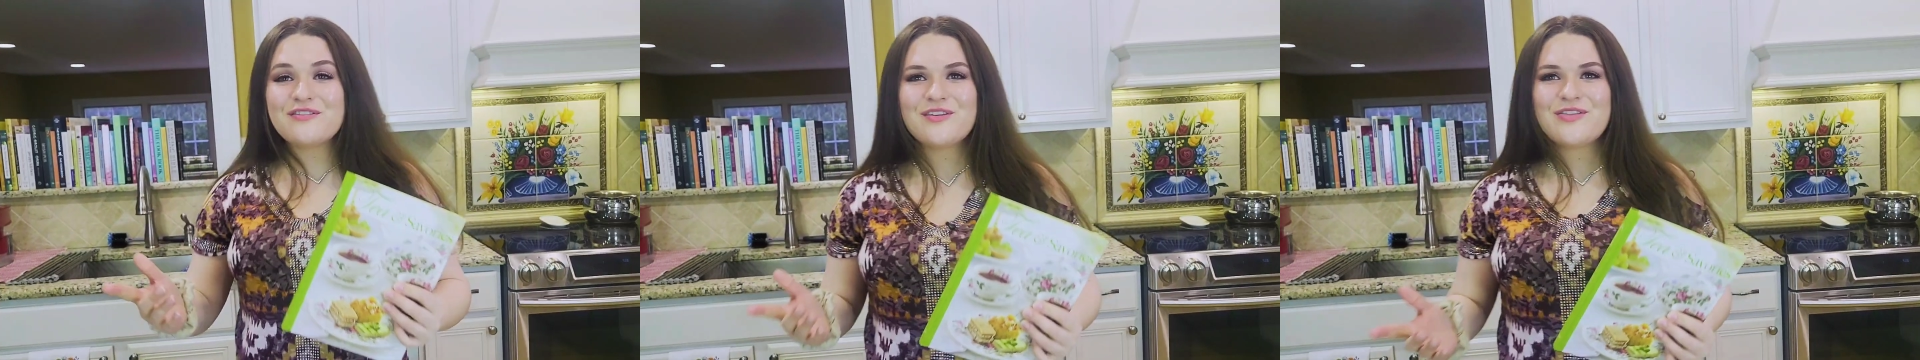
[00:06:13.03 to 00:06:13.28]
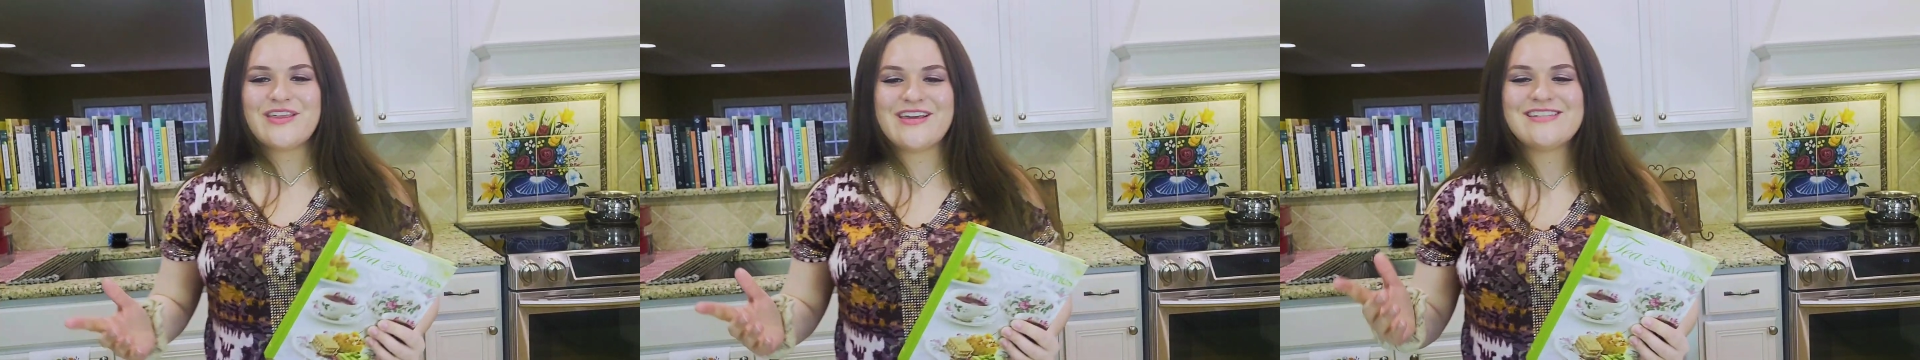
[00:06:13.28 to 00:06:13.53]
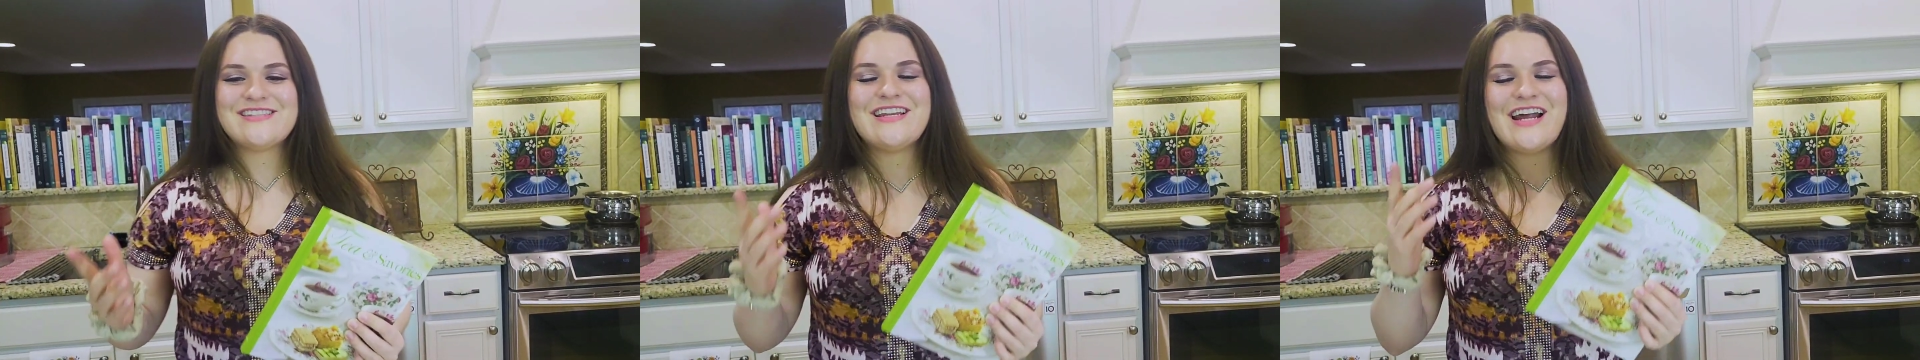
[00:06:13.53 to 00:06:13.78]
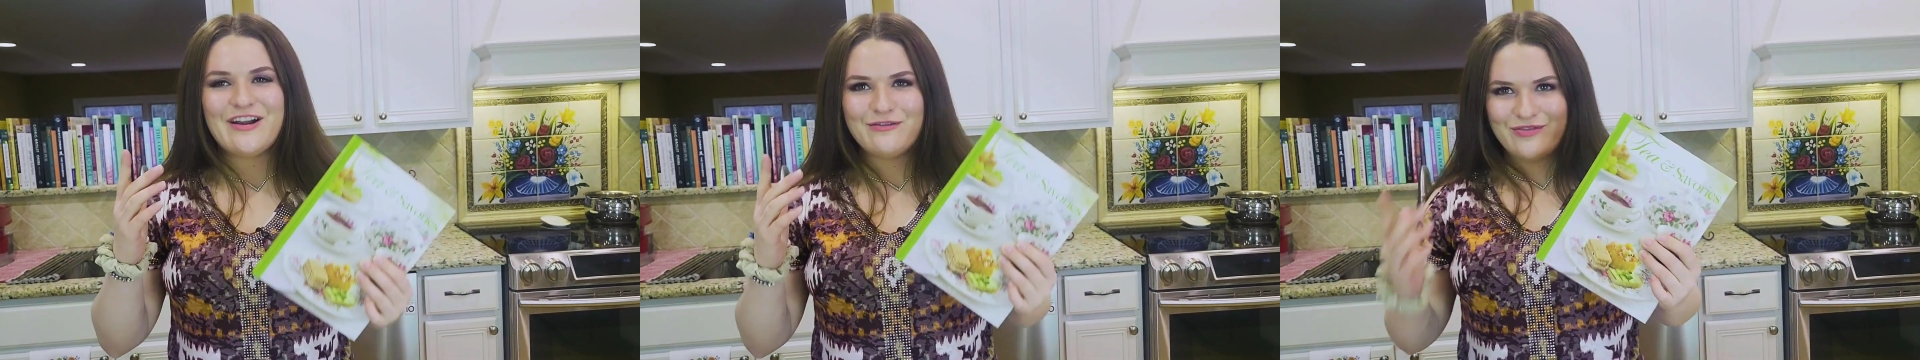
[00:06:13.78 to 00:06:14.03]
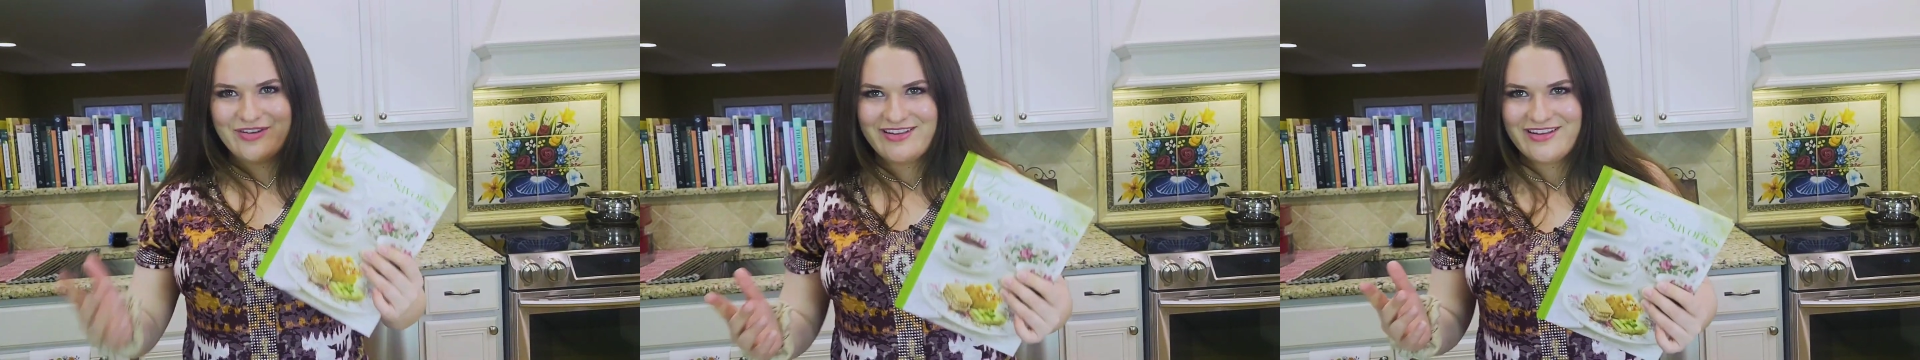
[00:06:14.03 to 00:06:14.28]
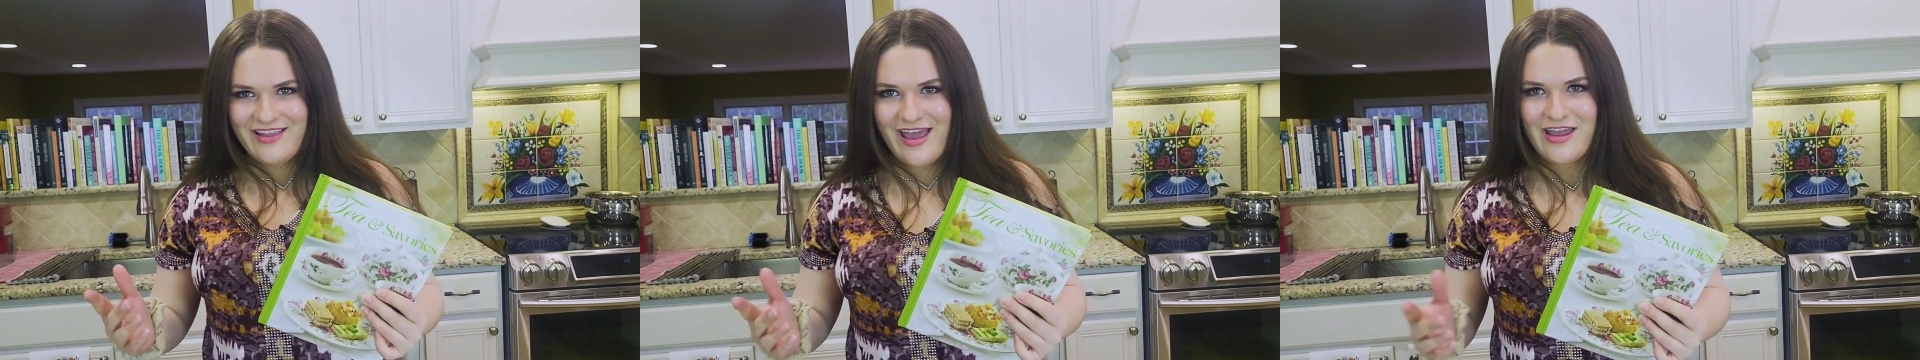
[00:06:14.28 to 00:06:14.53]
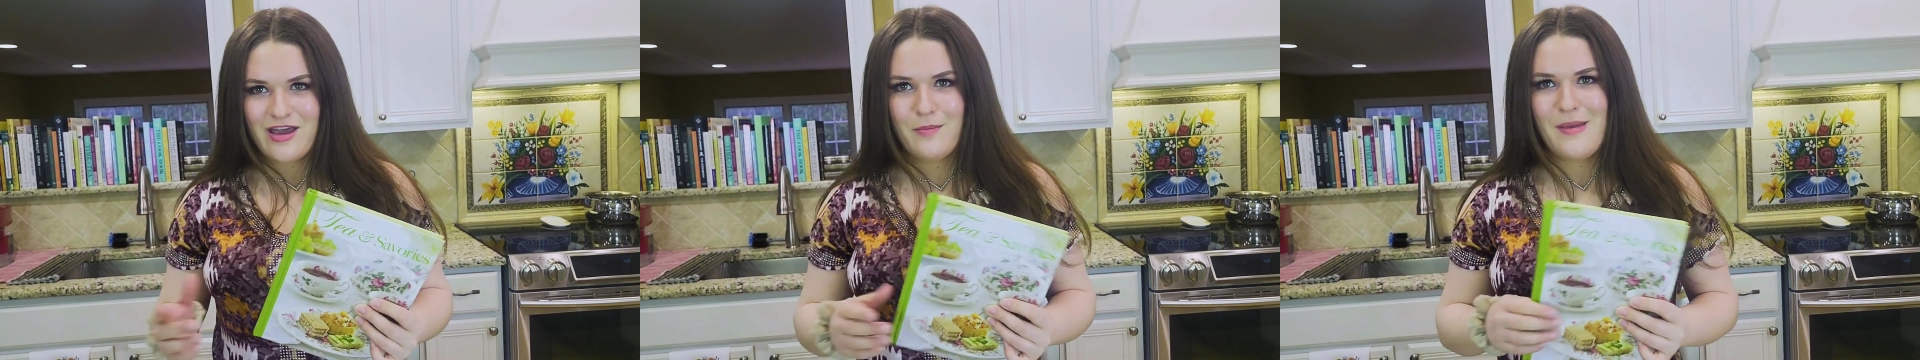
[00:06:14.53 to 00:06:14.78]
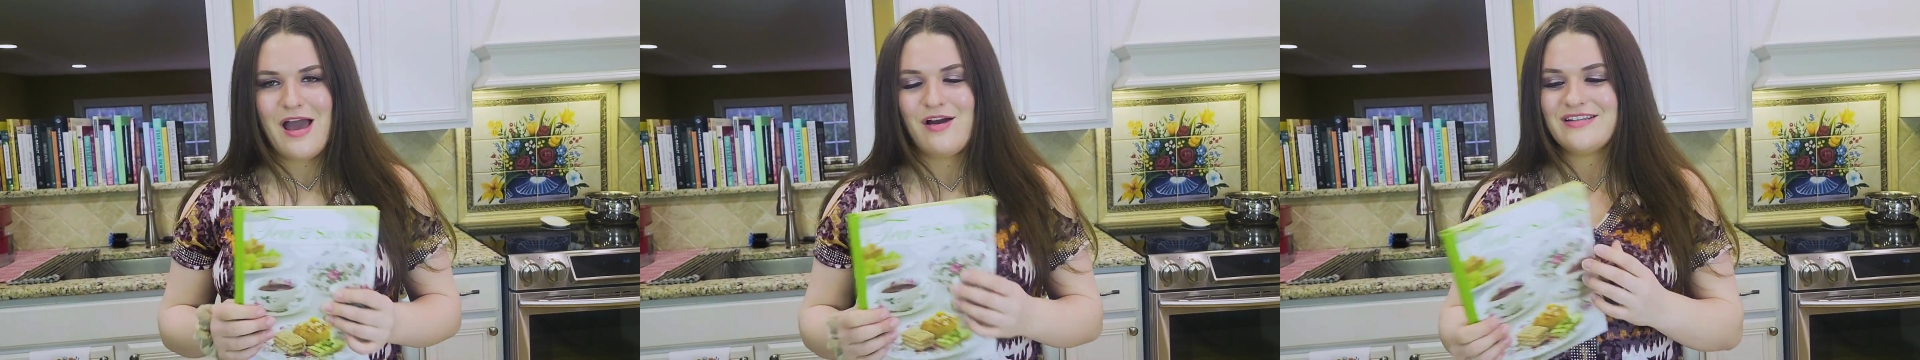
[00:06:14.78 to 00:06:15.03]
of the things that I really like
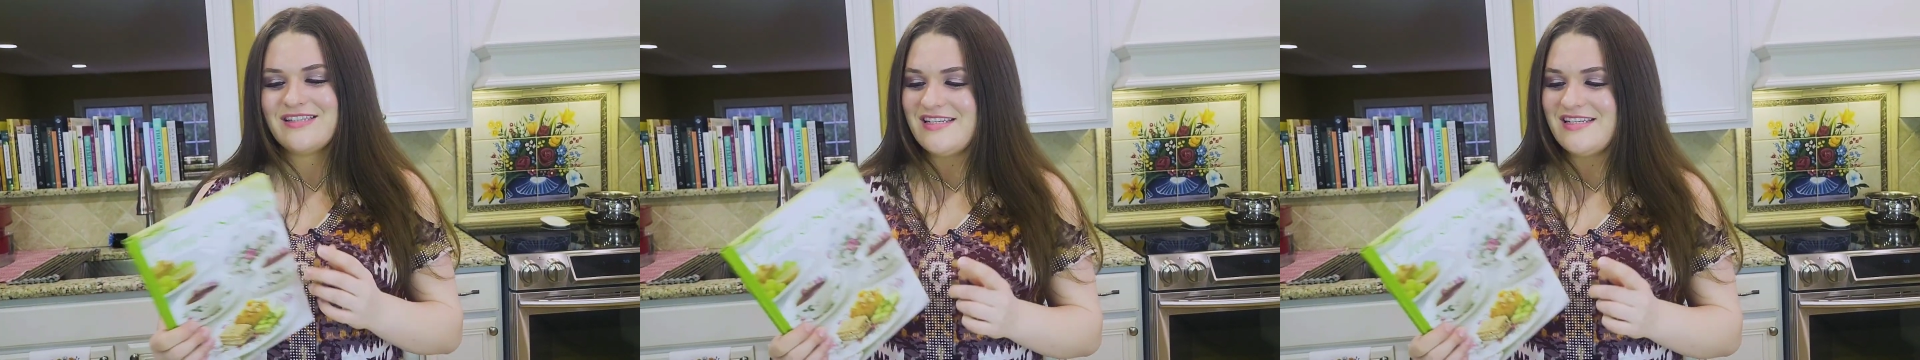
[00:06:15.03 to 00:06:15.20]
about